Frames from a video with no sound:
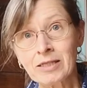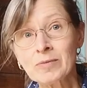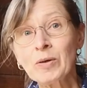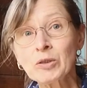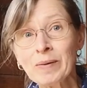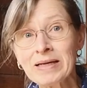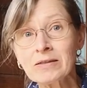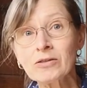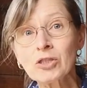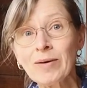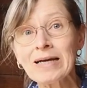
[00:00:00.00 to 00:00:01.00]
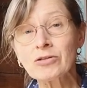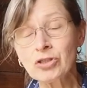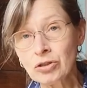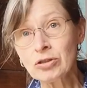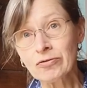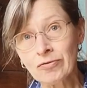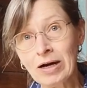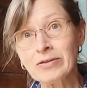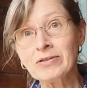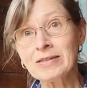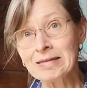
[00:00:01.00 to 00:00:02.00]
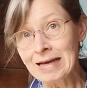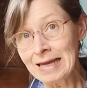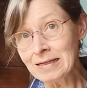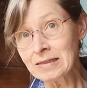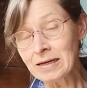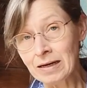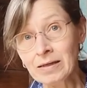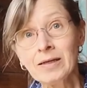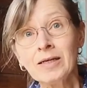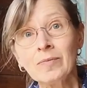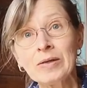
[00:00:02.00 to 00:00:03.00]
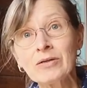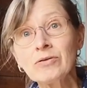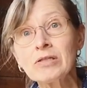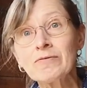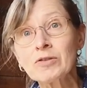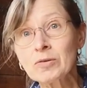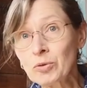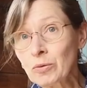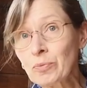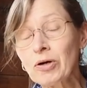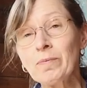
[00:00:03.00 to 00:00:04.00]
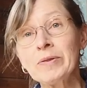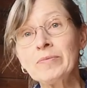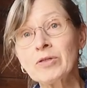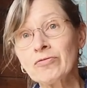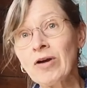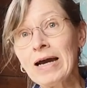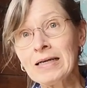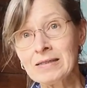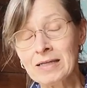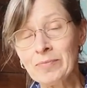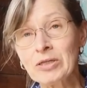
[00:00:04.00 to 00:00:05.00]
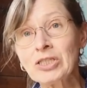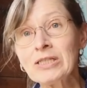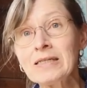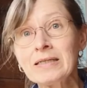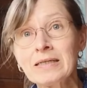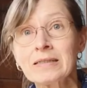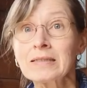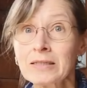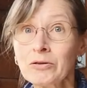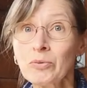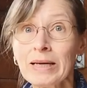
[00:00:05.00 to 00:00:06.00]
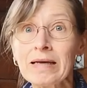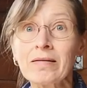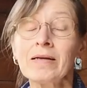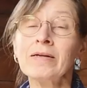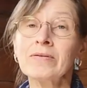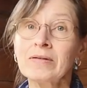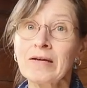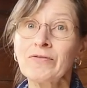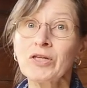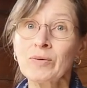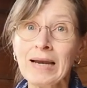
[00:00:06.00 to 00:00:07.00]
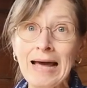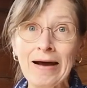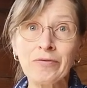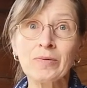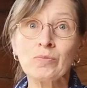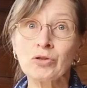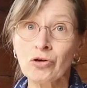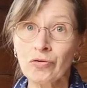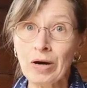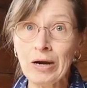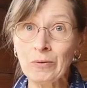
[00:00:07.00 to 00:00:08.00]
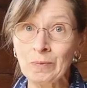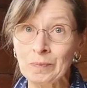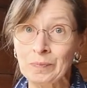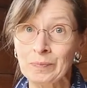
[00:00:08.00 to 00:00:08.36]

It's much better to act sooner rather than later because if small problems arise, they're much easier to deal with than if you allow them to grow.